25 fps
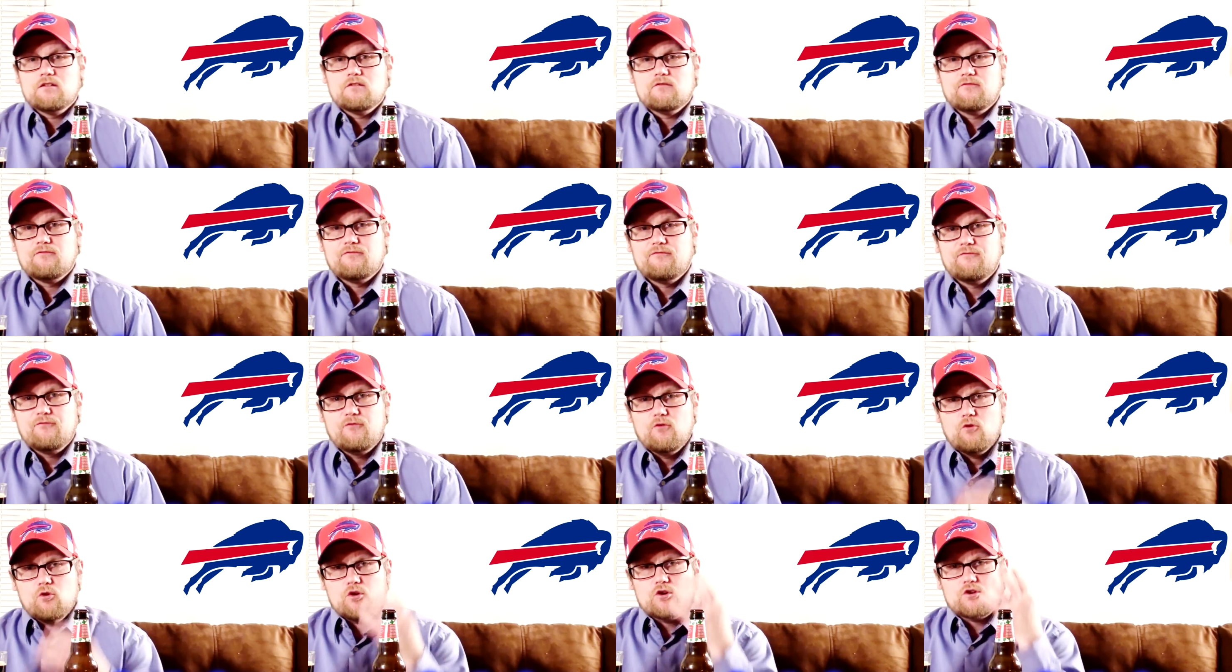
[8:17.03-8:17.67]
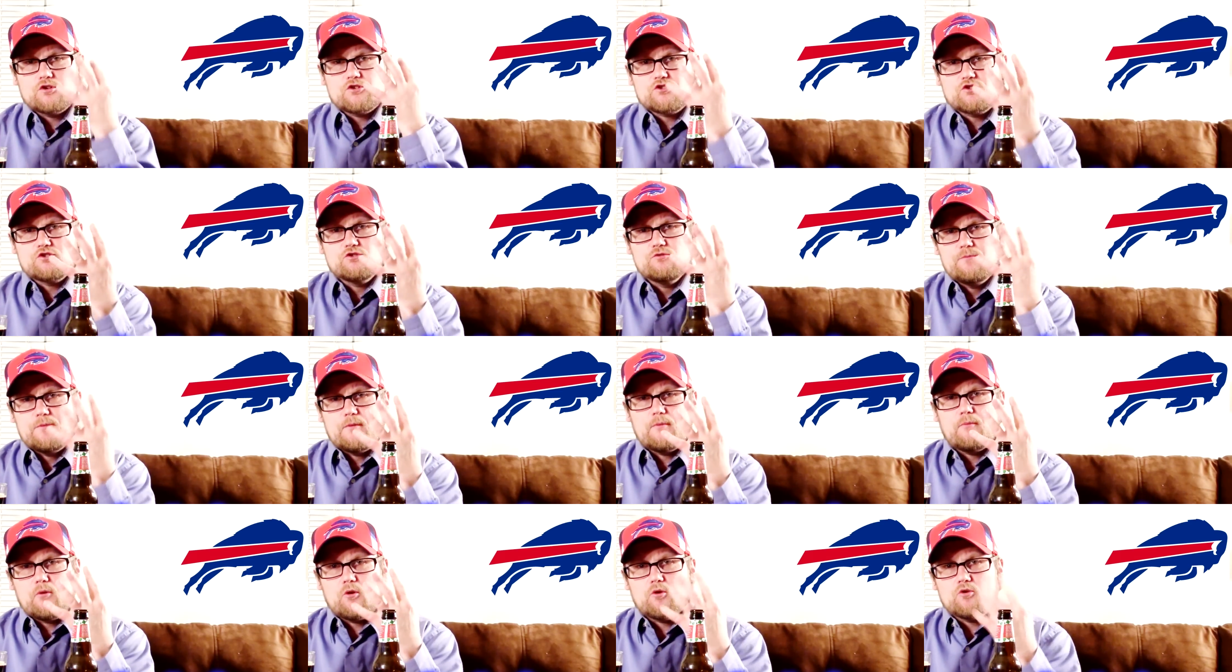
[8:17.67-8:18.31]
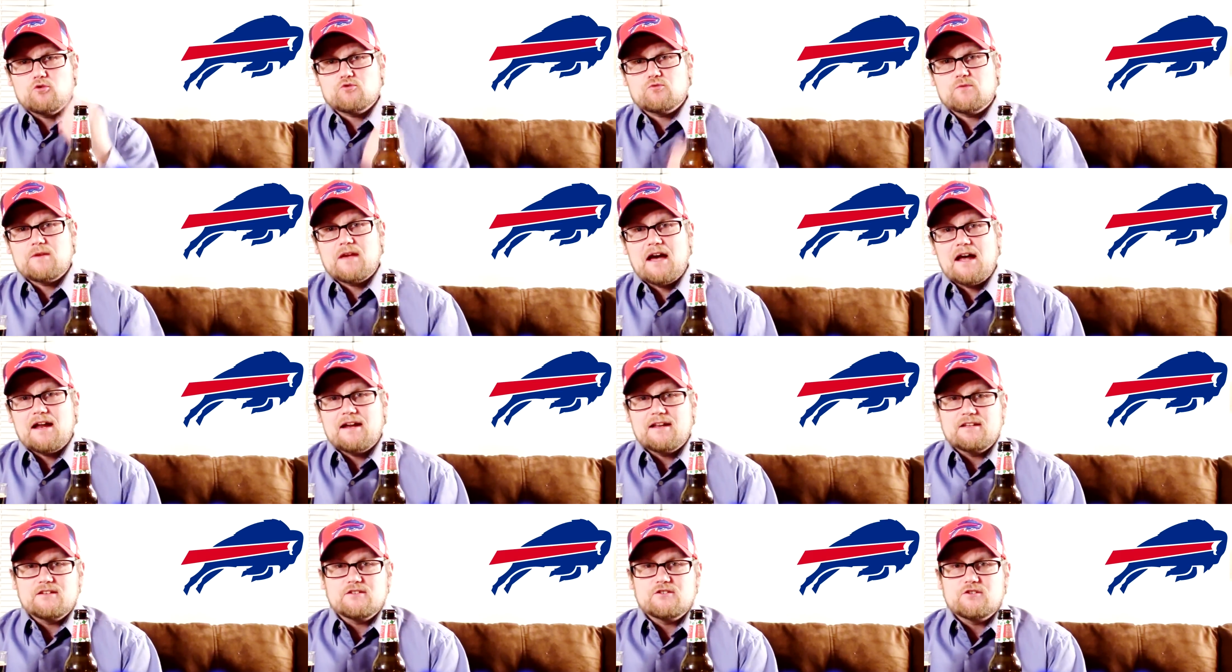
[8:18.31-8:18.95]
4 Super Bowls we
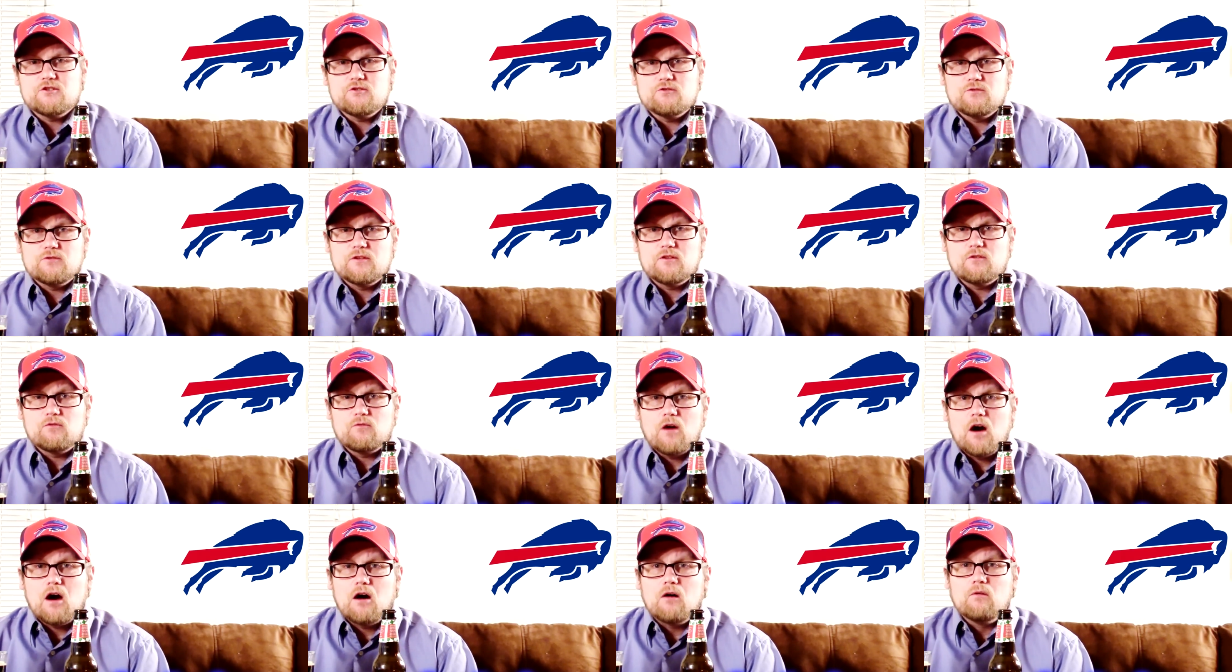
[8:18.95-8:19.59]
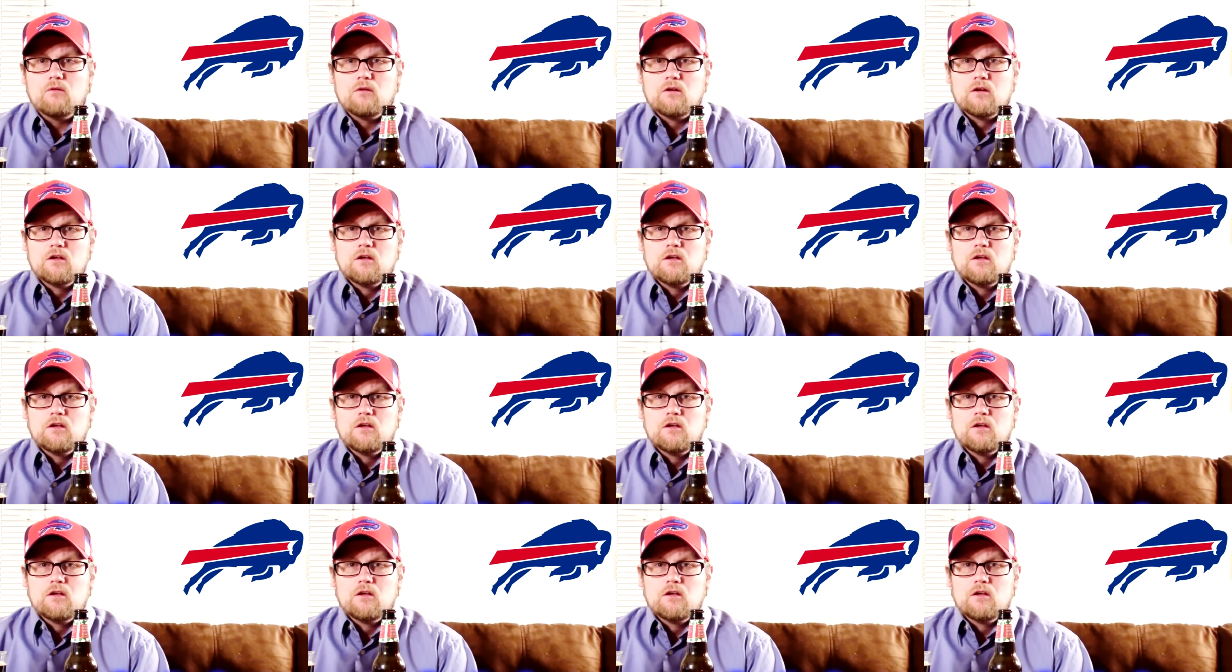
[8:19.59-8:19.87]
got into in a row.